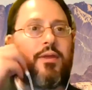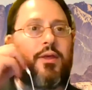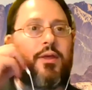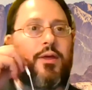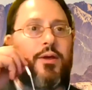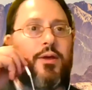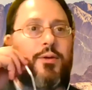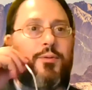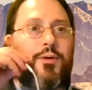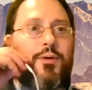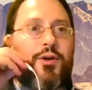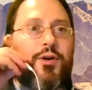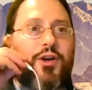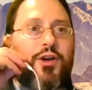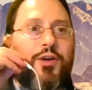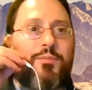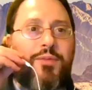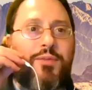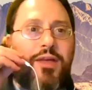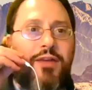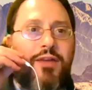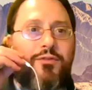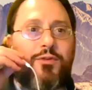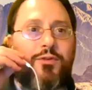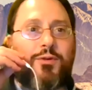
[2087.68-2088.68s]
Welcome.
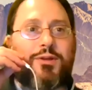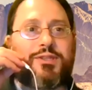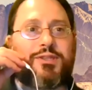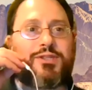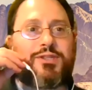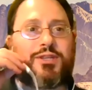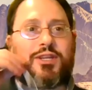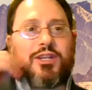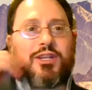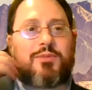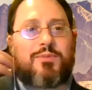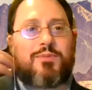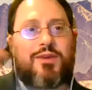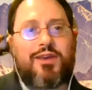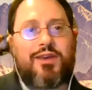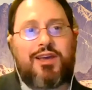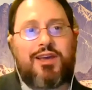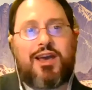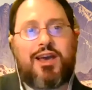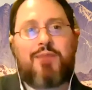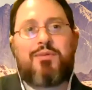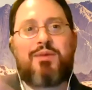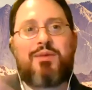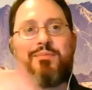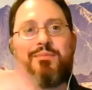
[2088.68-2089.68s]
Everyone's going to be
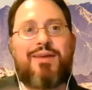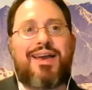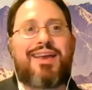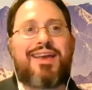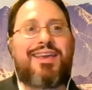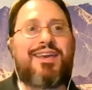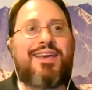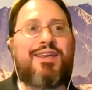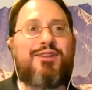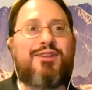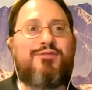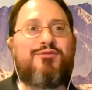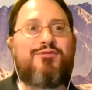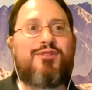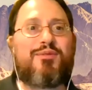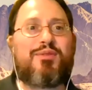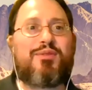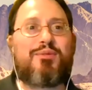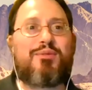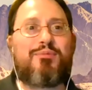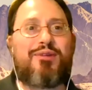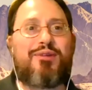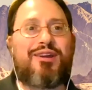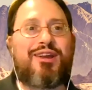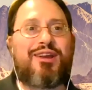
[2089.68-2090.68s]
coming back in from
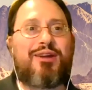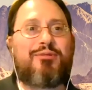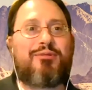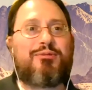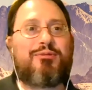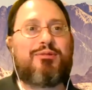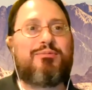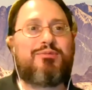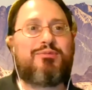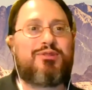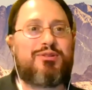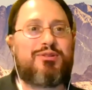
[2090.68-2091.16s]
the breakout rooms.